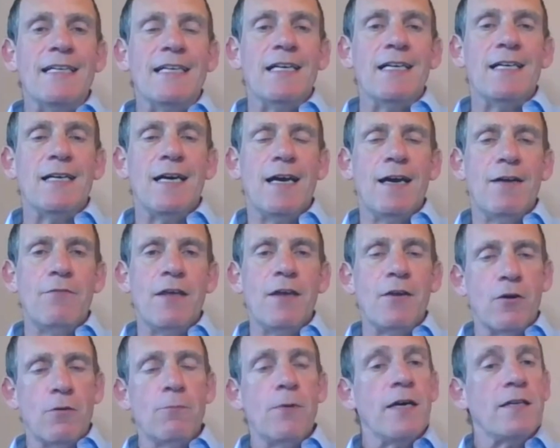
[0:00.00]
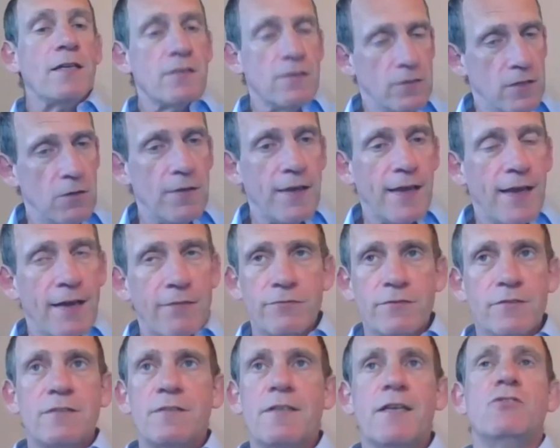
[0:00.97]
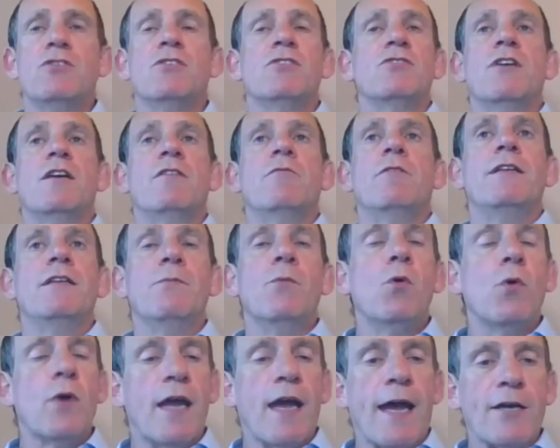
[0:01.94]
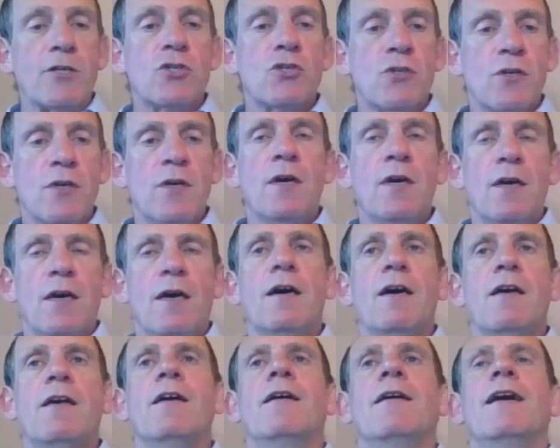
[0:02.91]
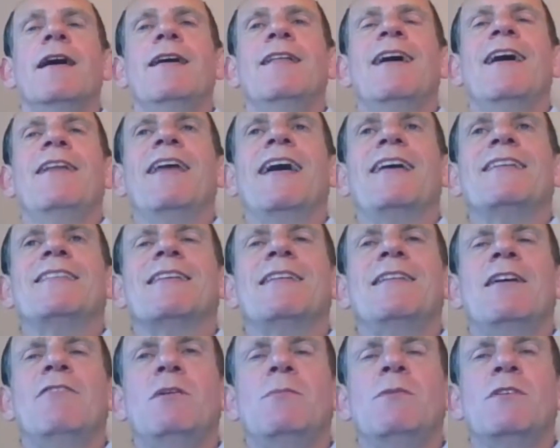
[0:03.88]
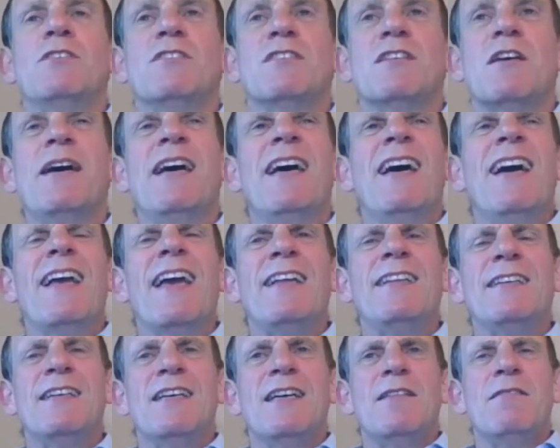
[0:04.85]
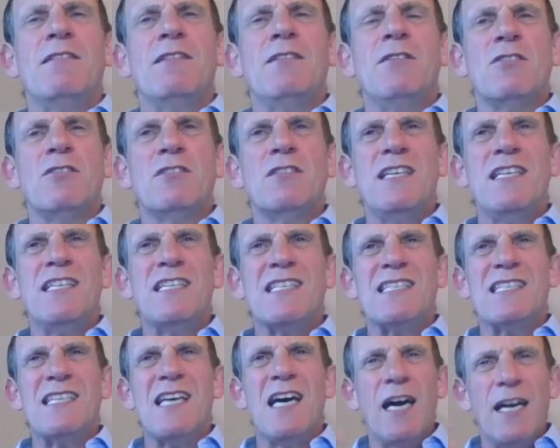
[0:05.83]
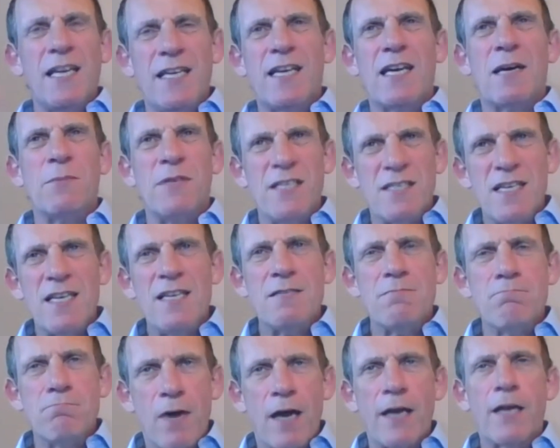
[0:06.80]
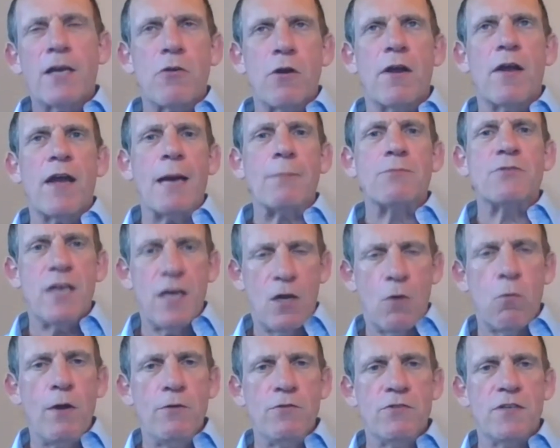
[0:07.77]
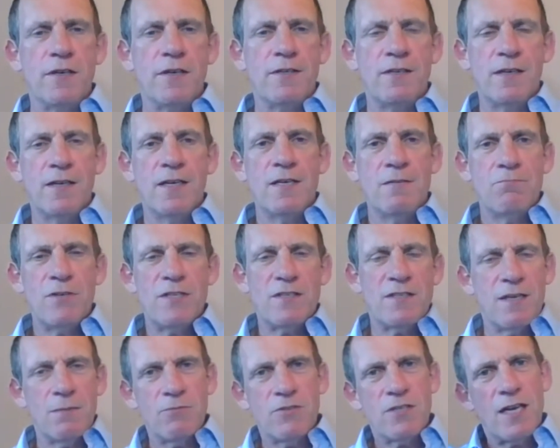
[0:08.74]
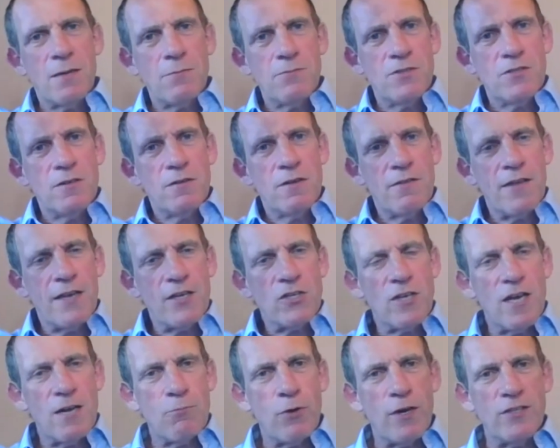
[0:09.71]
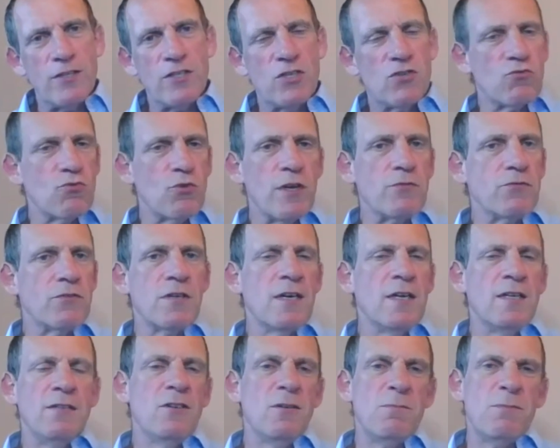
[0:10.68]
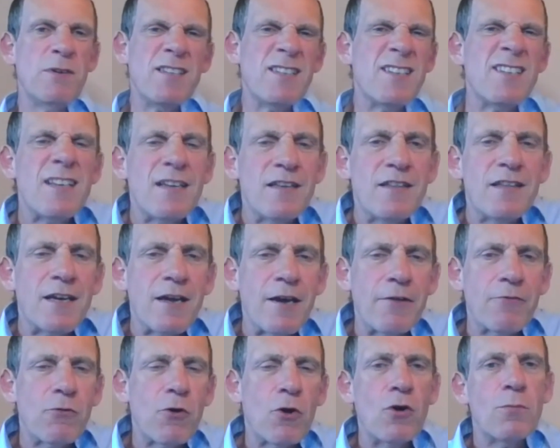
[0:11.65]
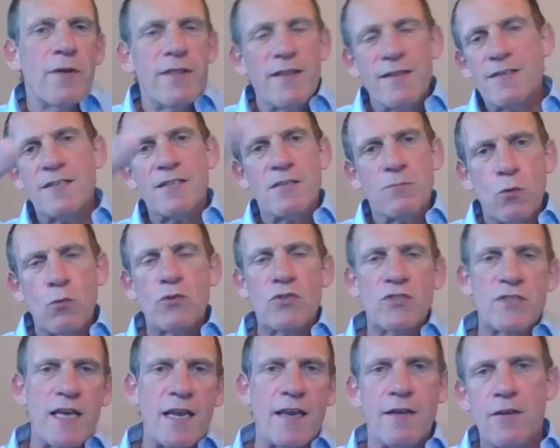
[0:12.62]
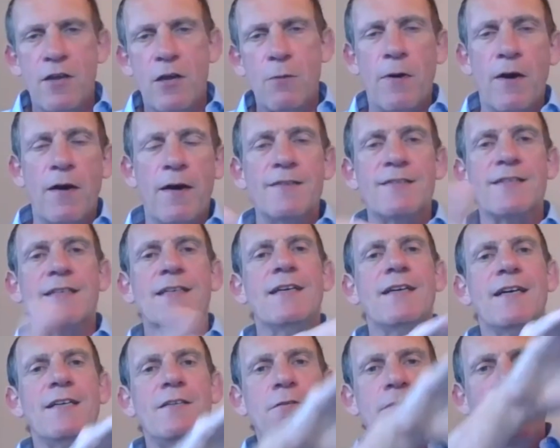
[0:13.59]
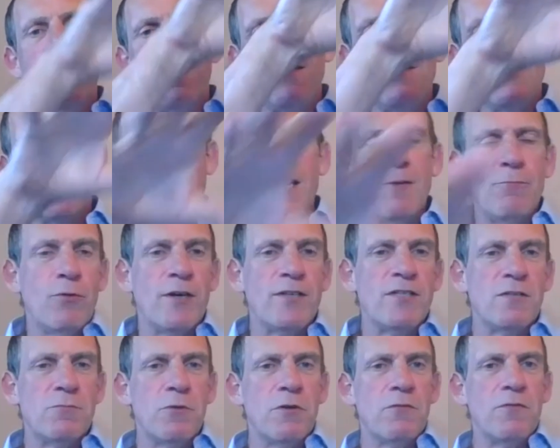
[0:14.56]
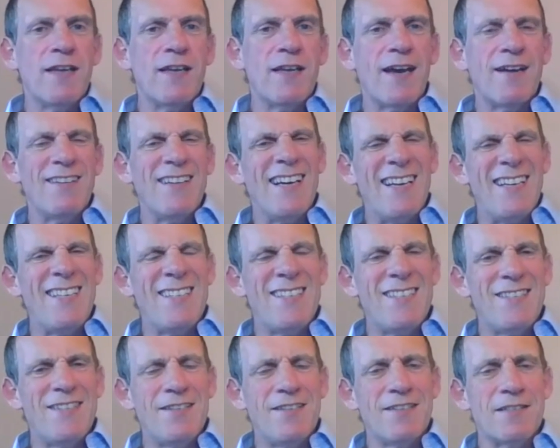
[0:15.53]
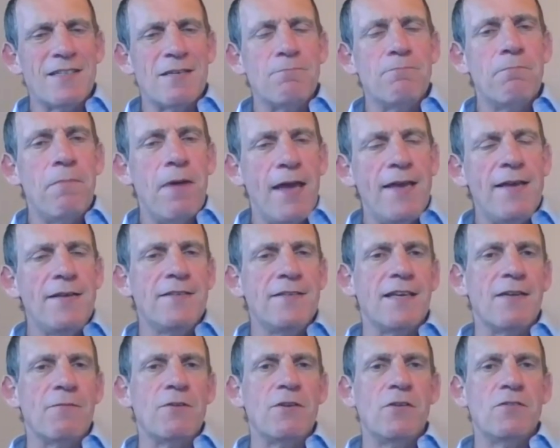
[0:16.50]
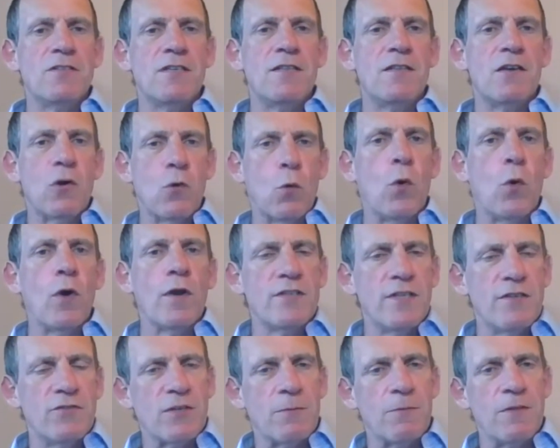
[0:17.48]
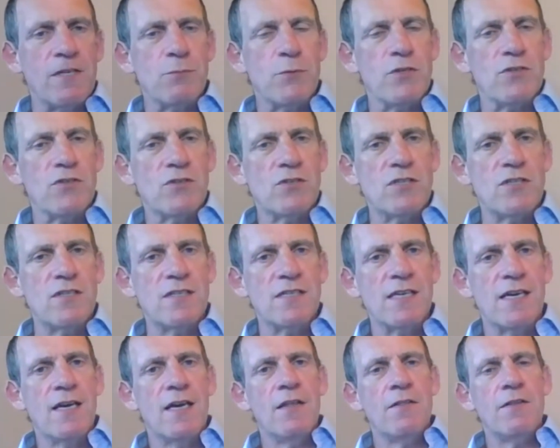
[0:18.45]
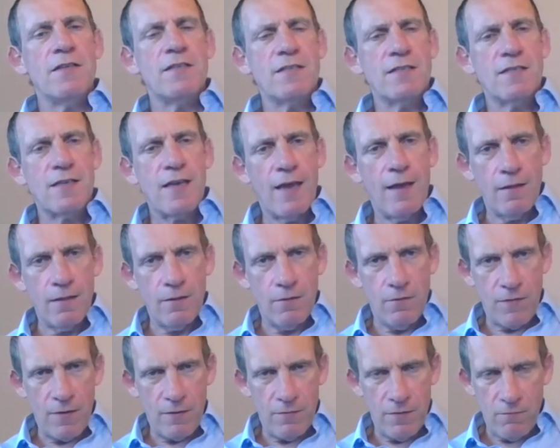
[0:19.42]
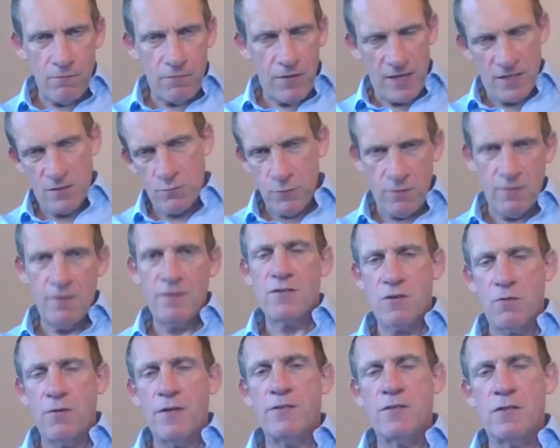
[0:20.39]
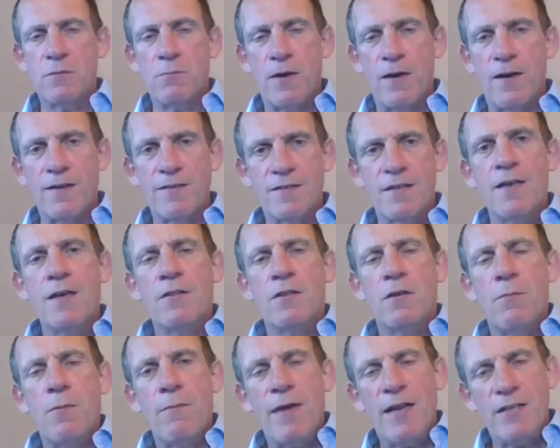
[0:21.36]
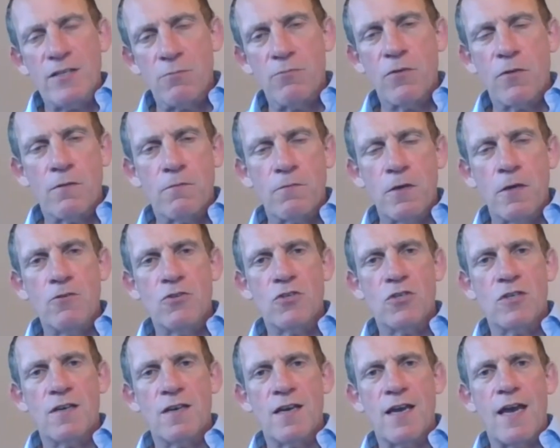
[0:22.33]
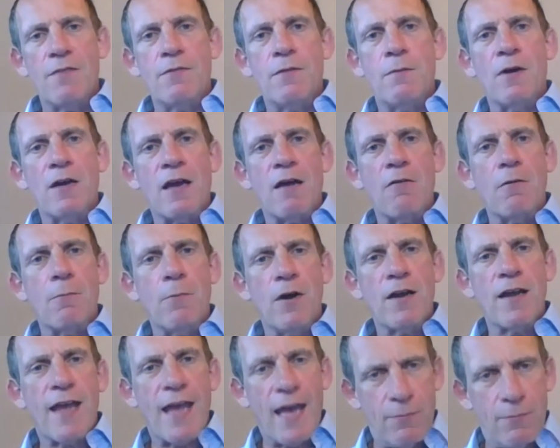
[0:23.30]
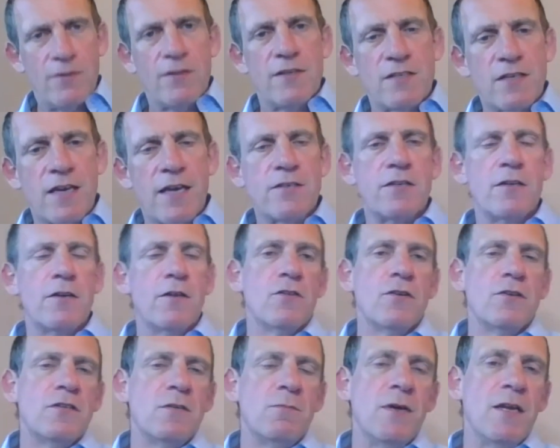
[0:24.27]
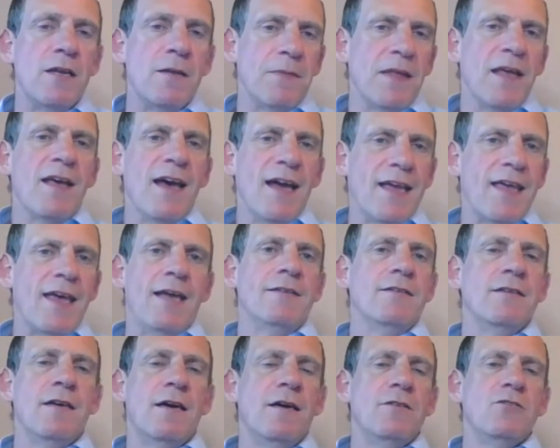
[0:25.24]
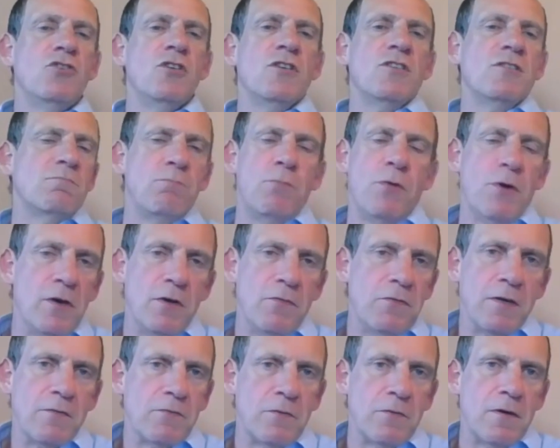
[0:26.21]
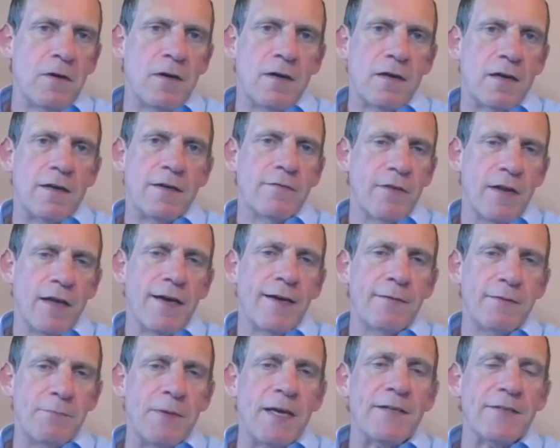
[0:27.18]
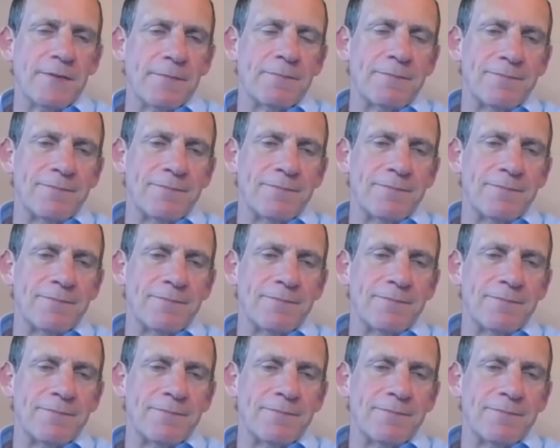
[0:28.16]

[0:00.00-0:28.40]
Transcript: Have they gone bust? No, they haven't. They've just generated more cash. And that's a lovely business. So again, lots of these tiny companies, these micro caps, they're quoted, but sometimes, you know, their share prices drift, not because there's anything going wrong, but there's a small seller, no buyers, and you get these share prices moving down. And it's just amazing when you see the quality of some of these businesses, the scale of the investment that's gone into the past, the momentum for the future, and the current market cap, in this case, only 30 million, again, just perfect for our client base.